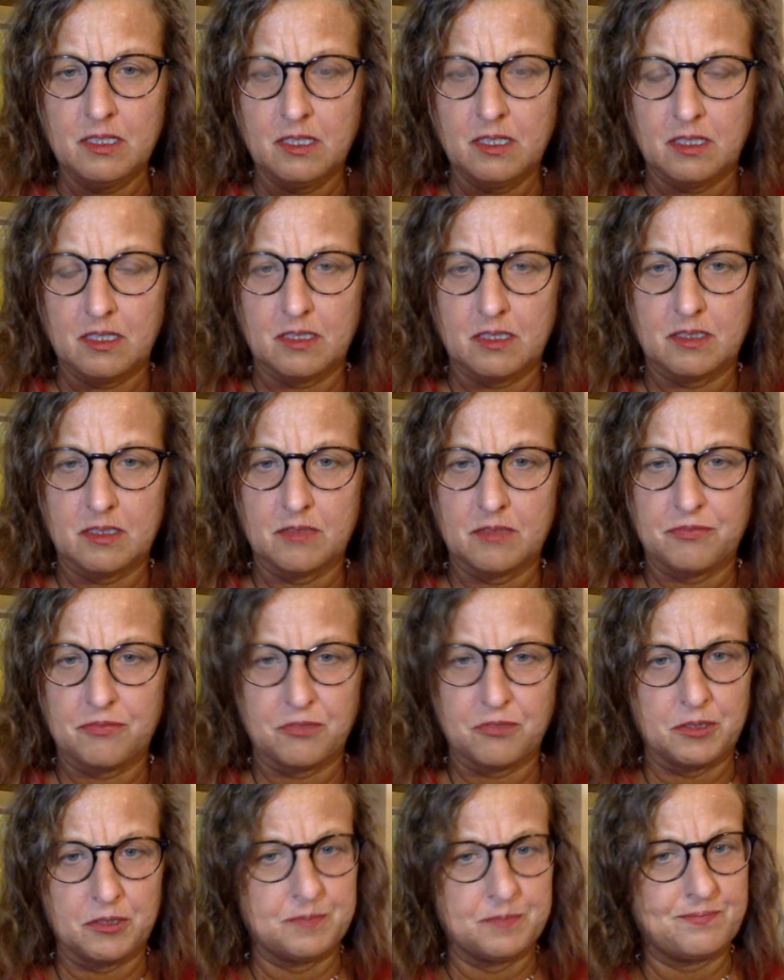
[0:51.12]

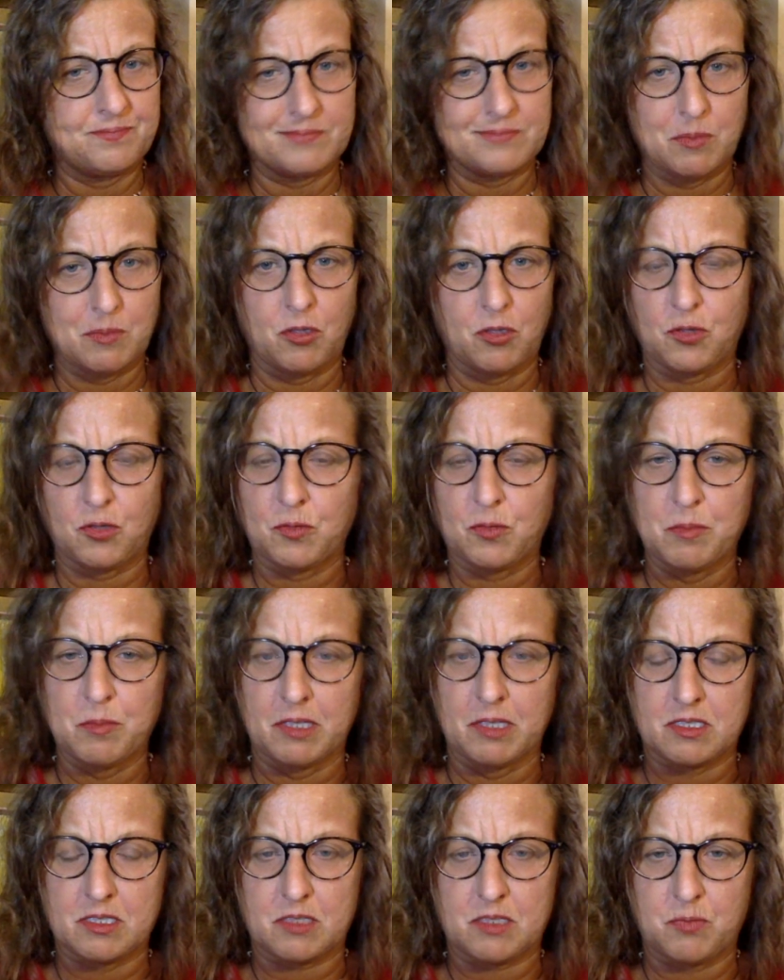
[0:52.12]
For about 3
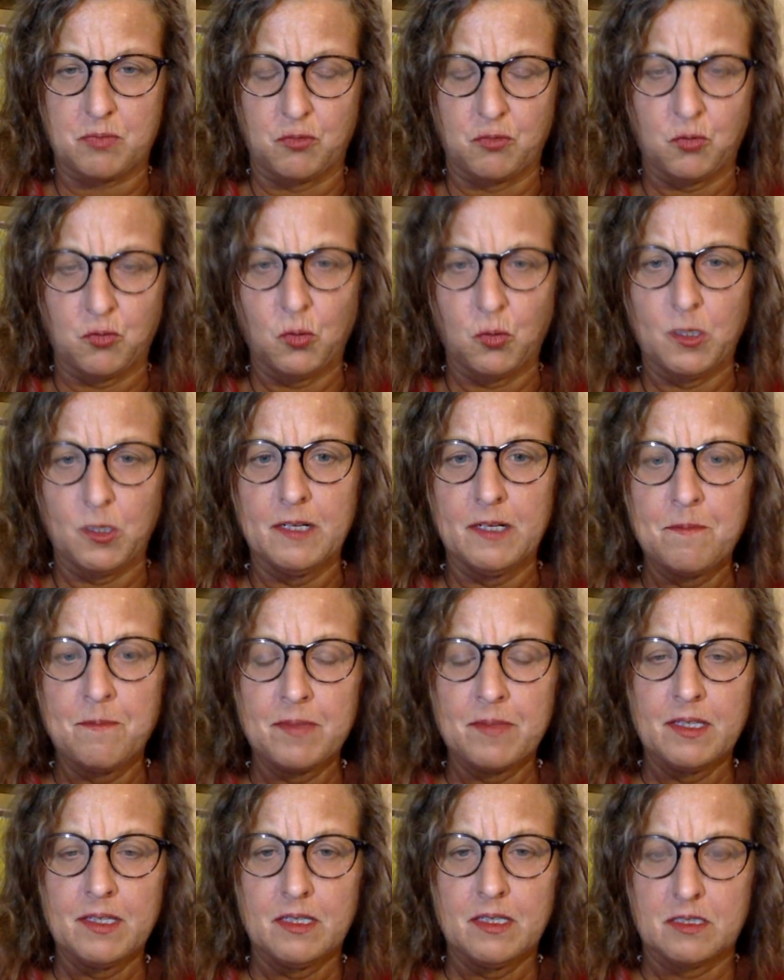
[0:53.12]
months before.
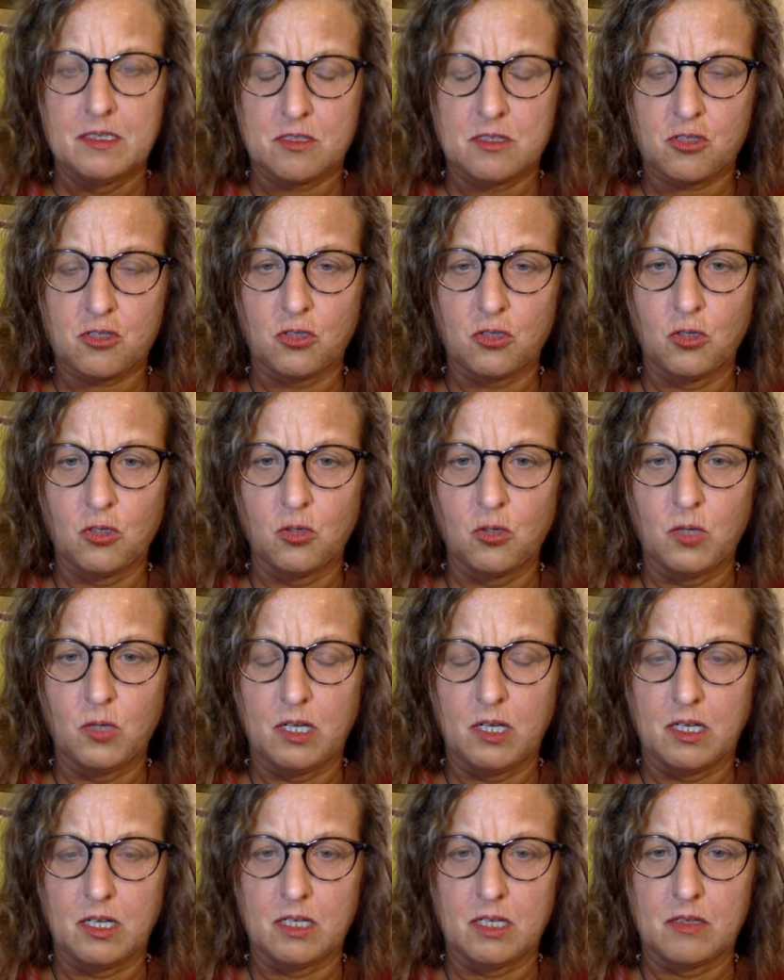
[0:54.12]
So
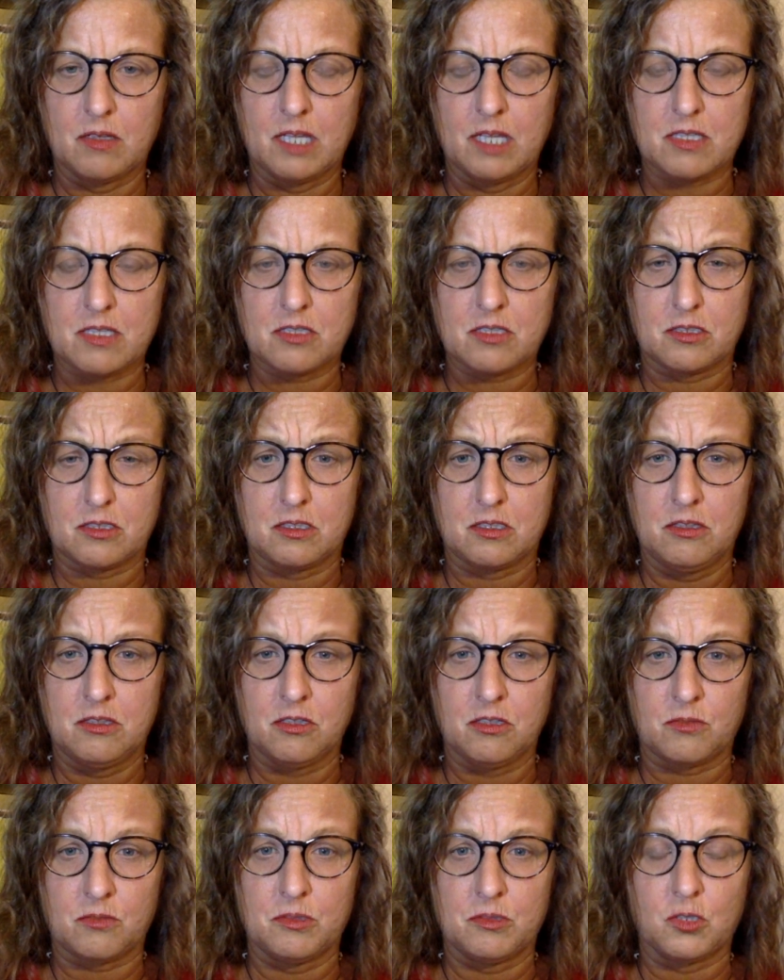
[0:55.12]
let's
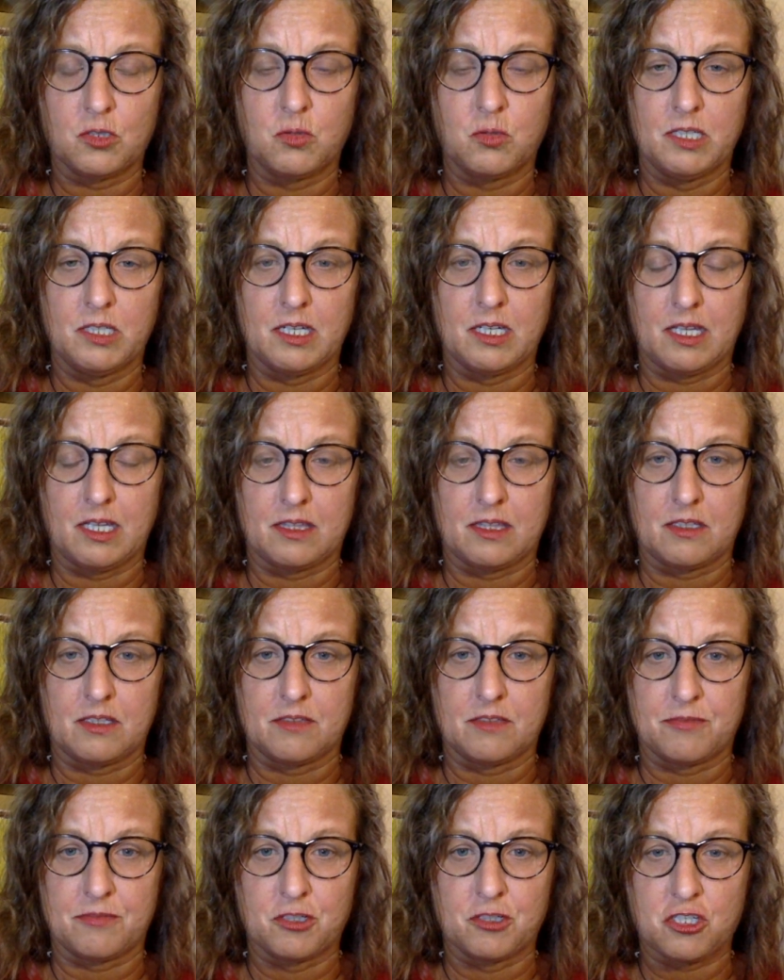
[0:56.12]
look real quick at the
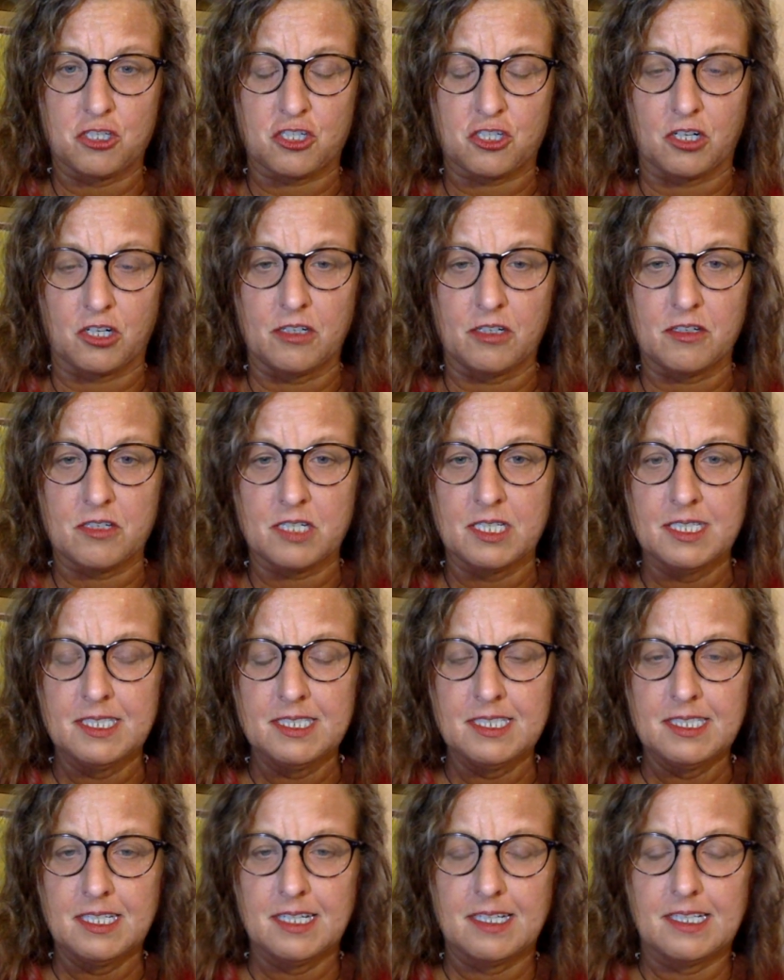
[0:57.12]
first chart.
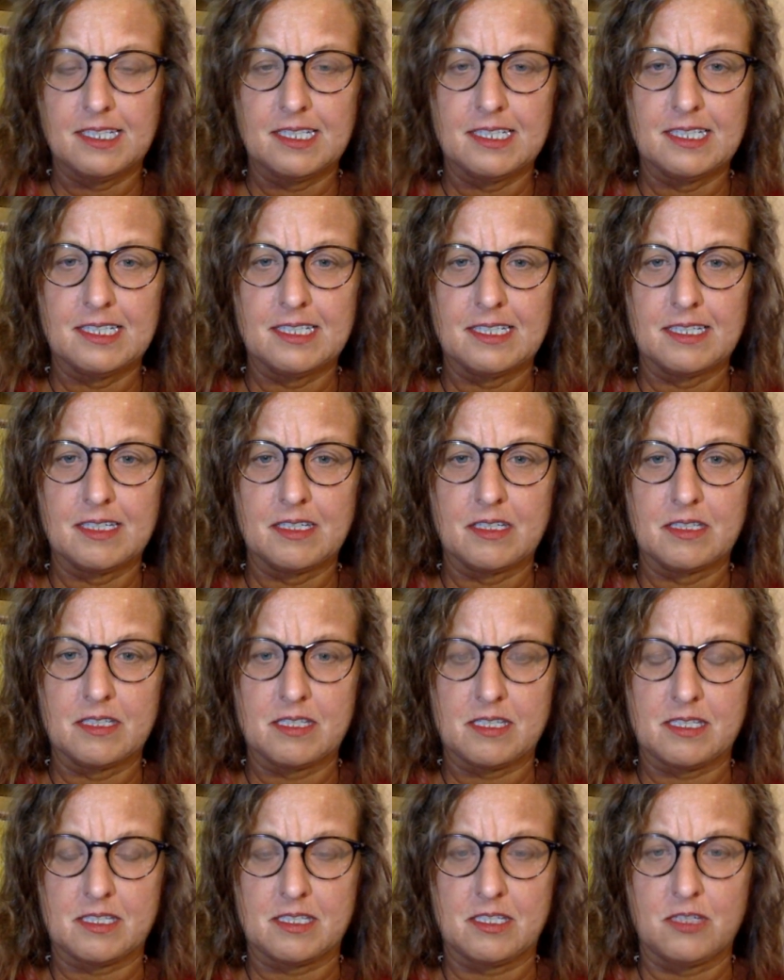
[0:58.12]

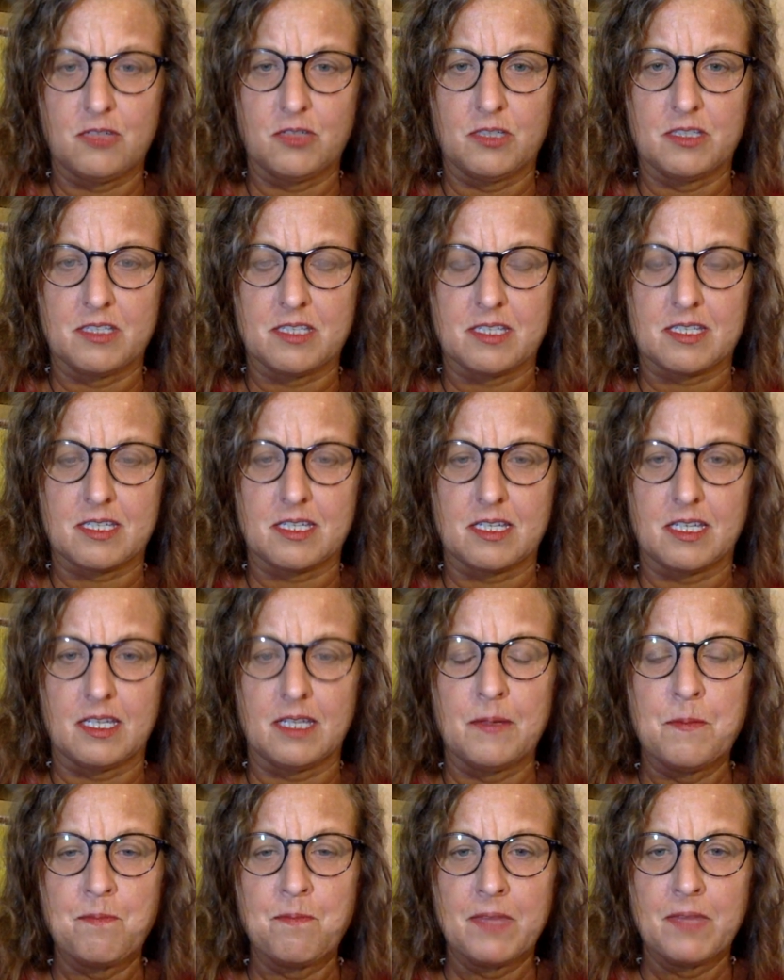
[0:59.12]
You can
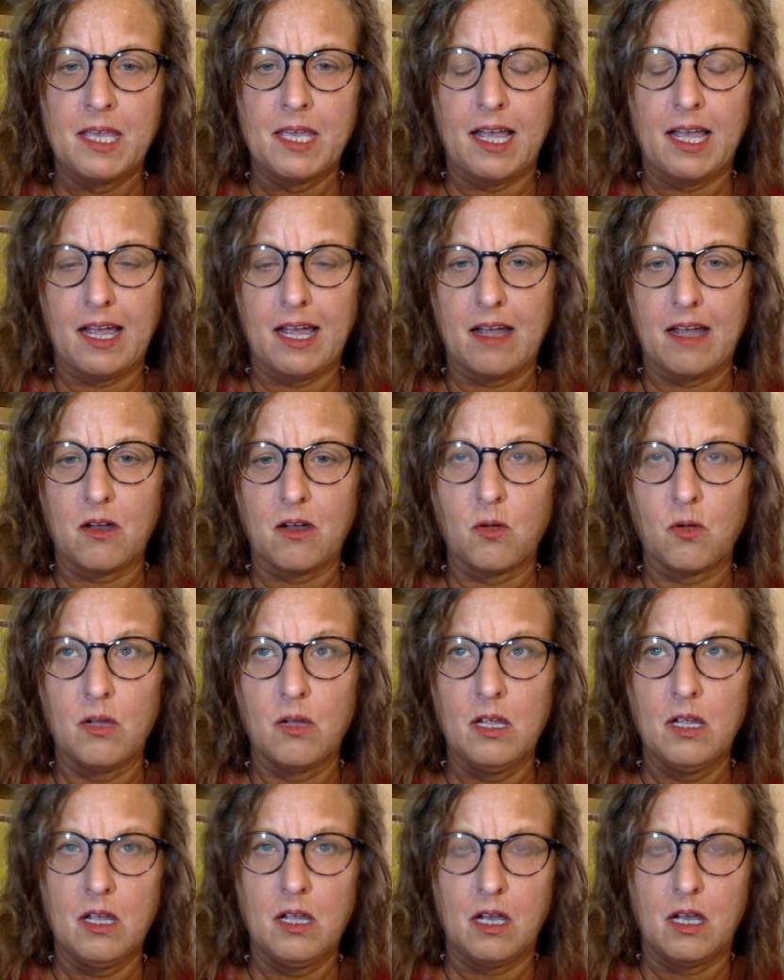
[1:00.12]
see how
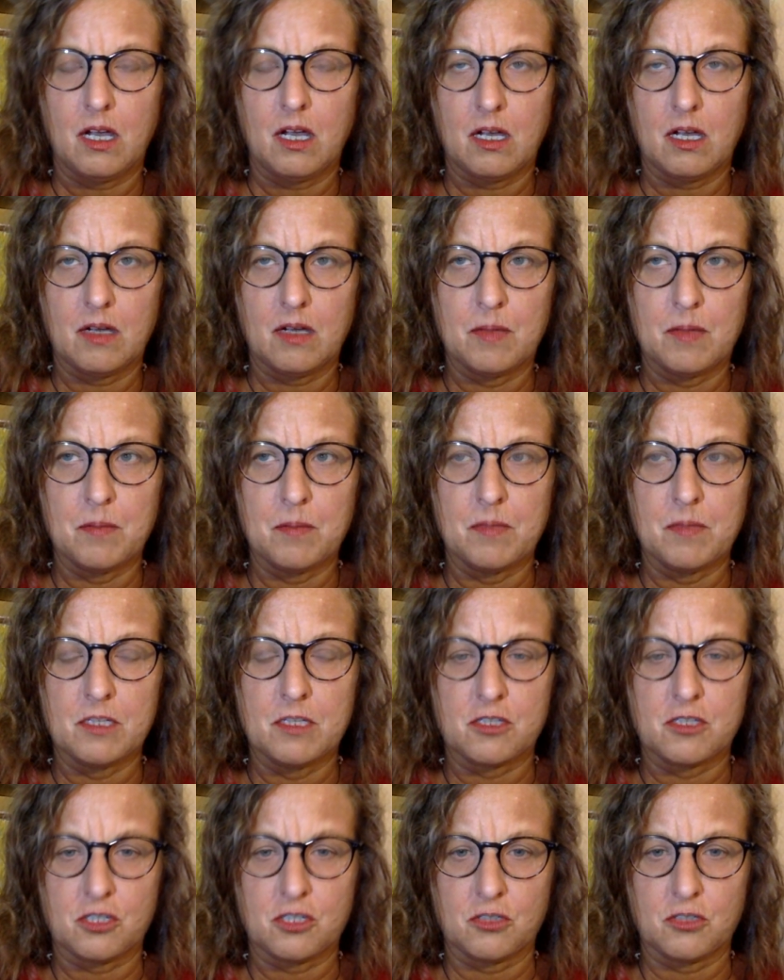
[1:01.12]

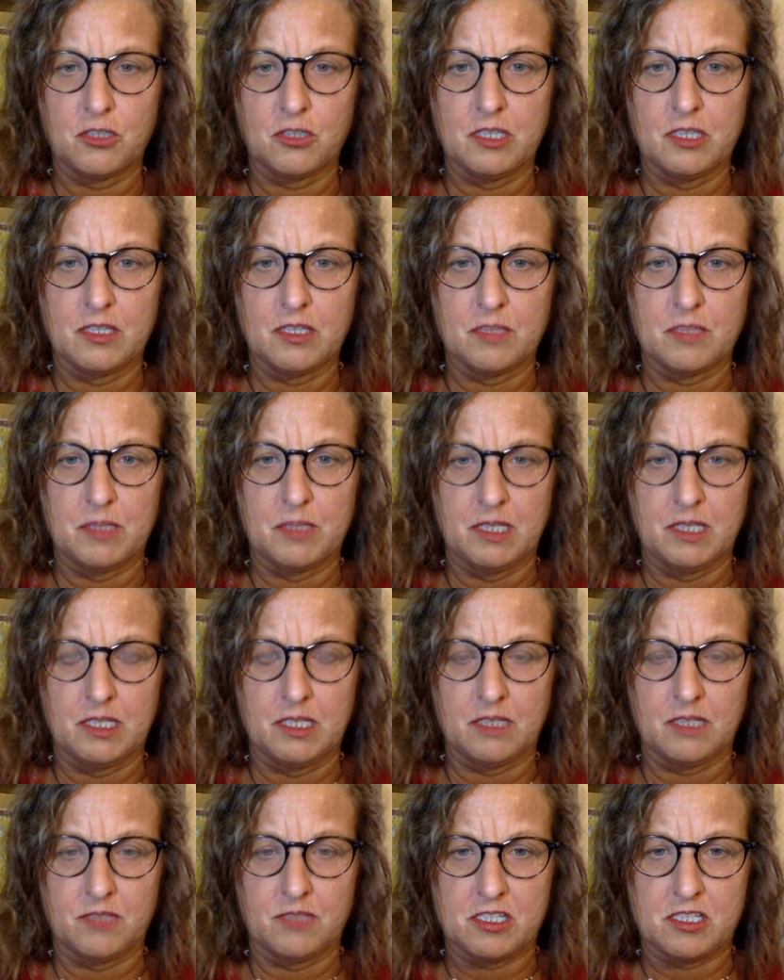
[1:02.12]
during the beginning
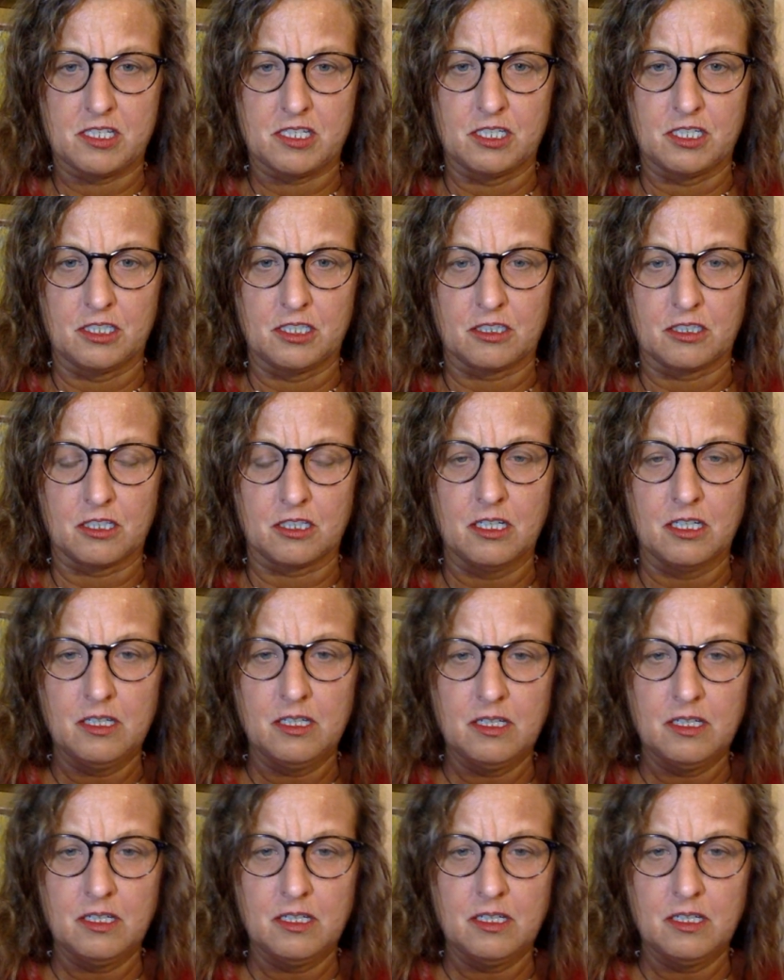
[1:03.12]
of this year